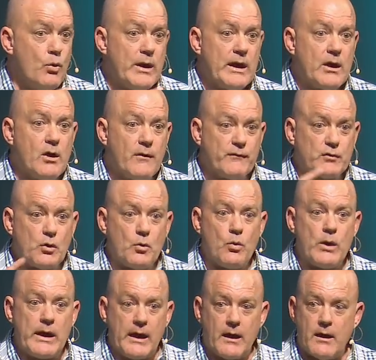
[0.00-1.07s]
week
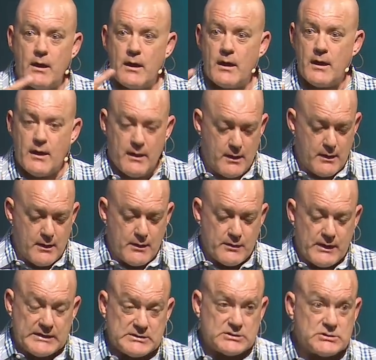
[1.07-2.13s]
after week,
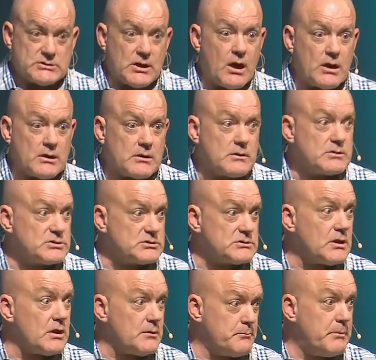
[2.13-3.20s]
they start,
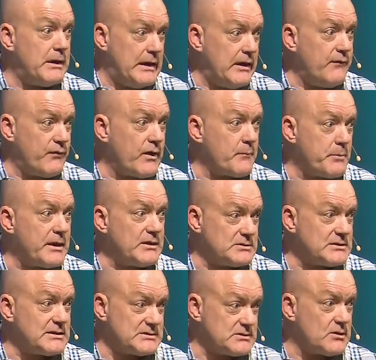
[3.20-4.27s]
start believing
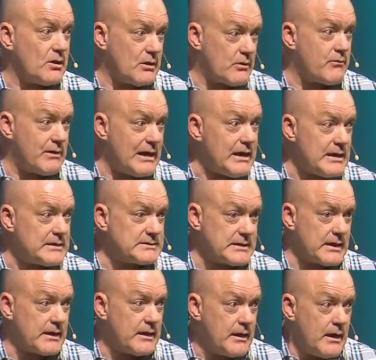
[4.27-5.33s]
because they start
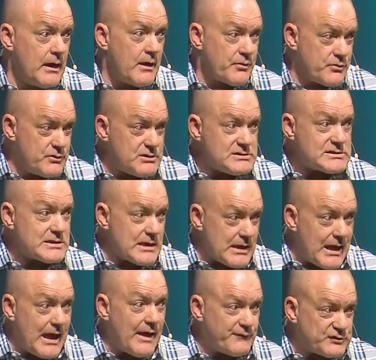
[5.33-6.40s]
realizing this
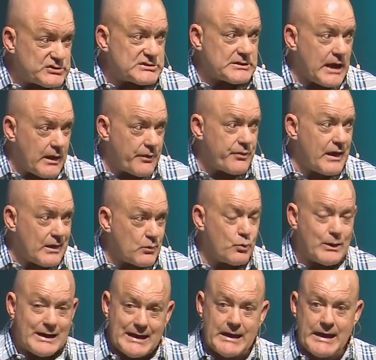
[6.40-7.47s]
lifestyle
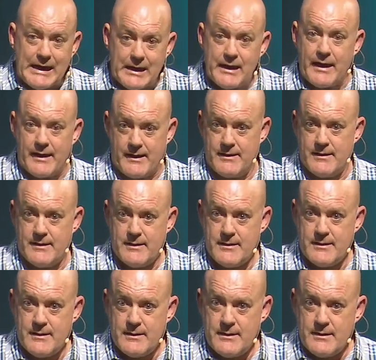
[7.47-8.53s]
that we're leading
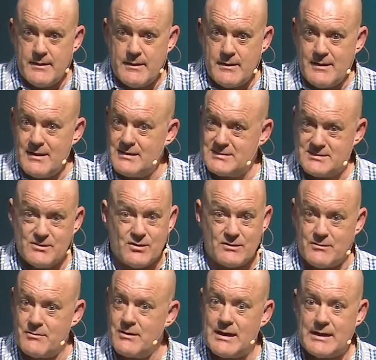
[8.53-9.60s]
is
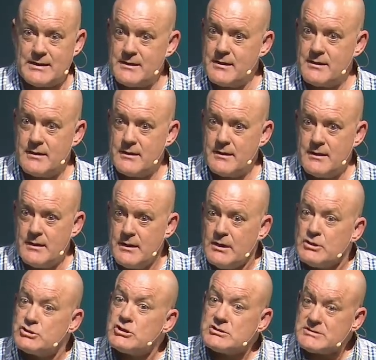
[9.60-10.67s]
not right.
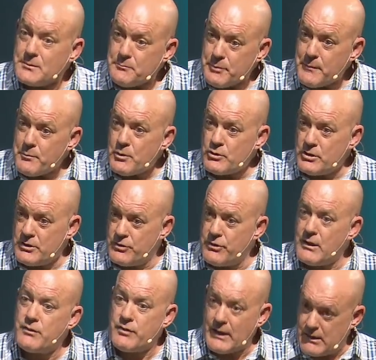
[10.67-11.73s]
So some people
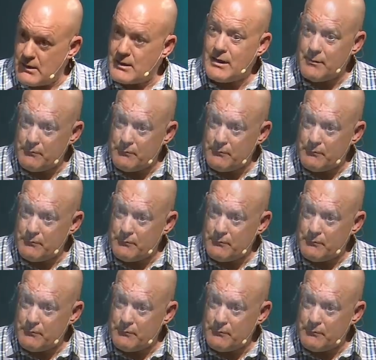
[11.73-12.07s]
can think they